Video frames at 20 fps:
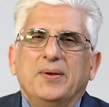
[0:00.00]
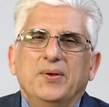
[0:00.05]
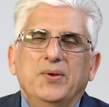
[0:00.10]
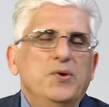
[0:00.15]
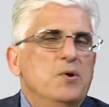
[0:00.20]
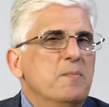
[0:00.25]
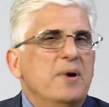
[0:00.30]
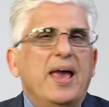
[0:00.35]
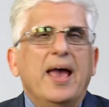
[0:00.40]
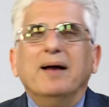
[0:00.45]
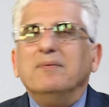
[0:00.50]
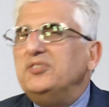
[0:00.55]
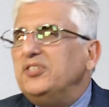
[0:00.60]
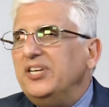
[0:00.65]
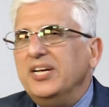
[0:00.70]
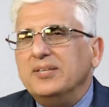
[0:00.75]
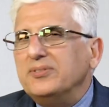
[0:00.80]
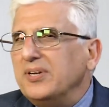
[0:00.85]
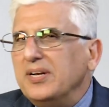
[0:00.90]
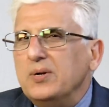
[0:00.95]
You may have
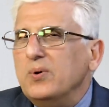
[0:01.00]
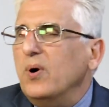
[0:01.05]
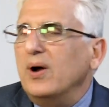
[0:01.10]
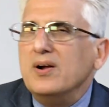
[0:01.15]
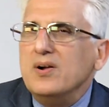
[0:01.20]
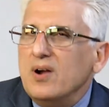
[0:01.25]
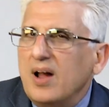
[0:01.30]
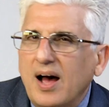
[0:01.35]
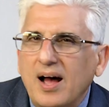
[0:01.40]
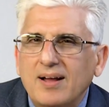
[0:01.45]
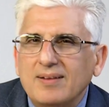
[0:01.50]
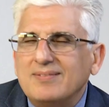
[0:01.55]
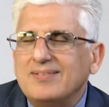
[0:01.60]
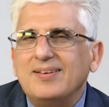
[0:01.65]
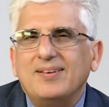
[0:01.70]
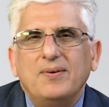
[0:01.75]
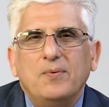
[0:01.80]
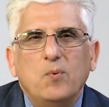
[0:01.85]
children who are not